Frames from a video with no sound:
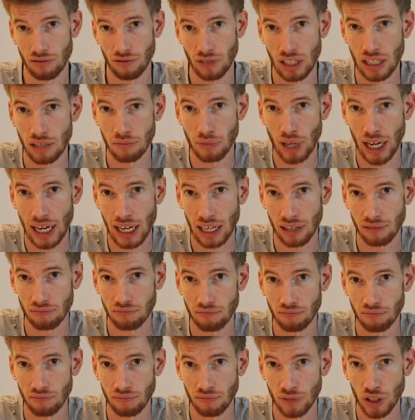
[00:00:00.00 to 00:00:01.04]
in my
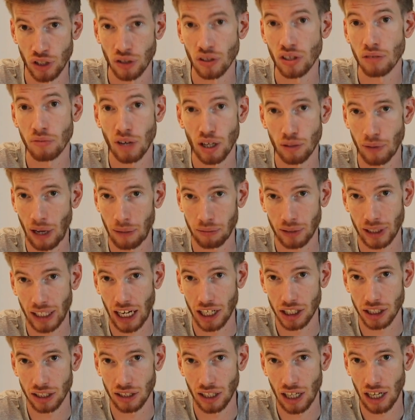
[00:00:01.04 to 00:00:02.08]
UniMelb
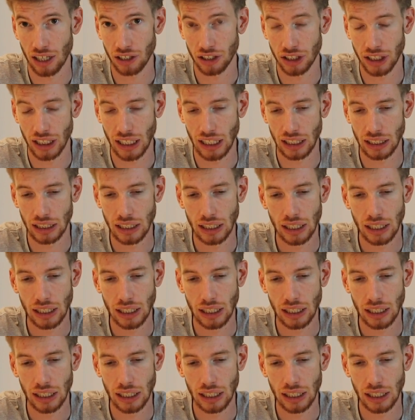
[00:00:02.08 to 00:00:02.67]
application last year.